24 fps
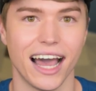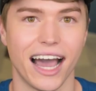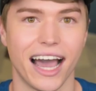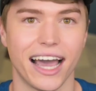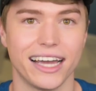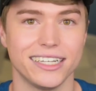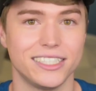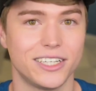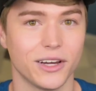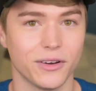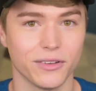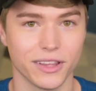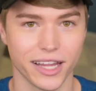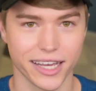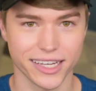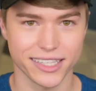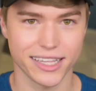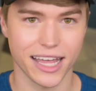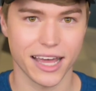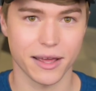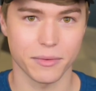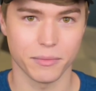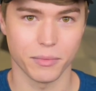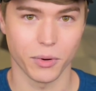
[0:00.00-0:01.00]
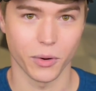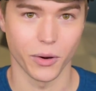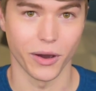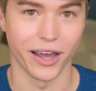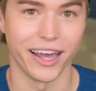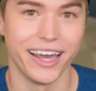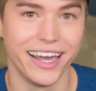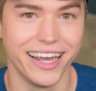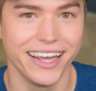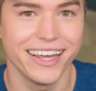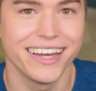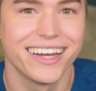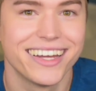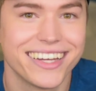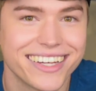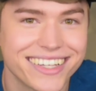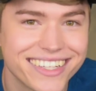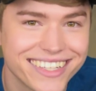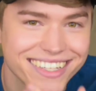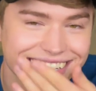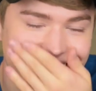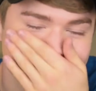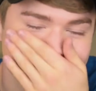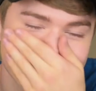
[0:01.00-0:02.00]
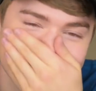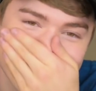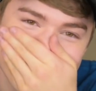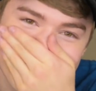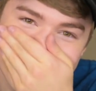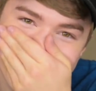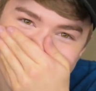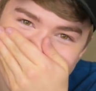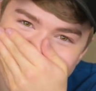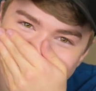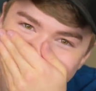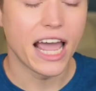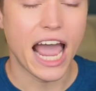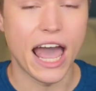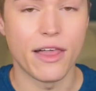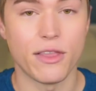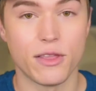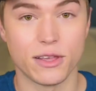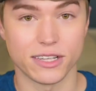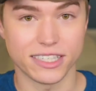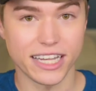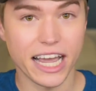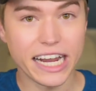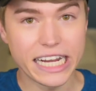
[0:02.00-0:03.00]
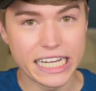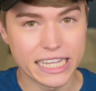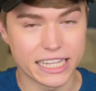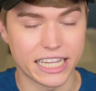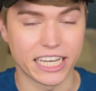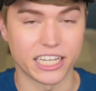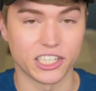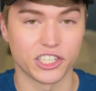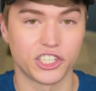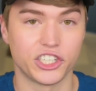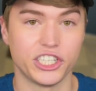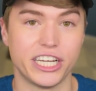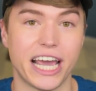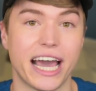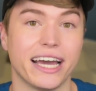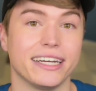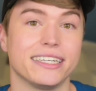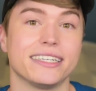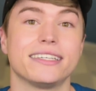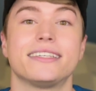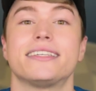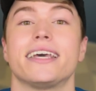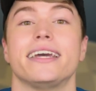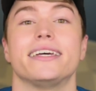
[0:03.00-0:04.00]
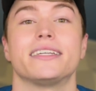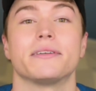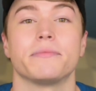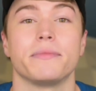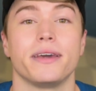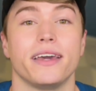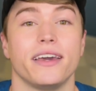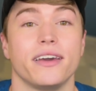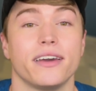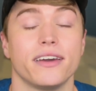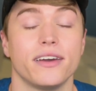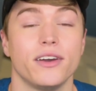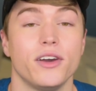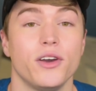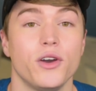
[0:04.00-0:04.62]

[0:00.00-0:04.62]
I don't like that boy. And the second thing she had to say to me